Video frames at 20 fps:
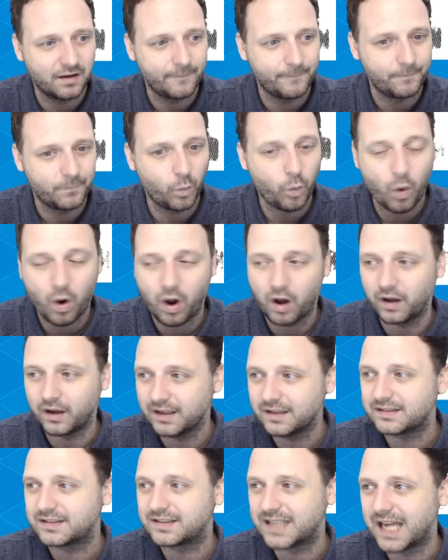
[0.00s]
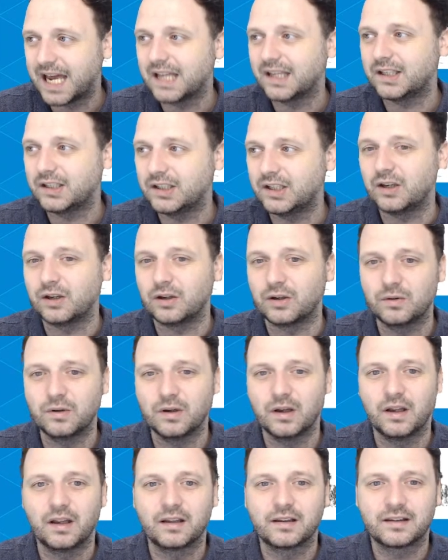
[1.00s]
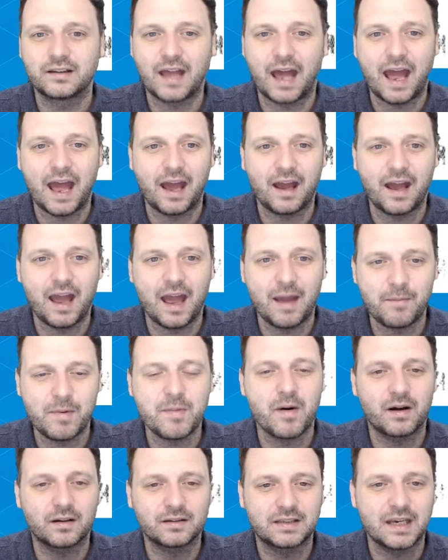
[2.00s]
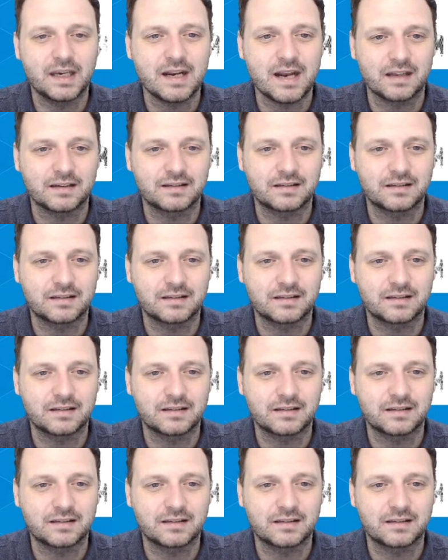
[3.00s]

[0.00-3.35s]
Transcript: What is telling you that Emi Martinez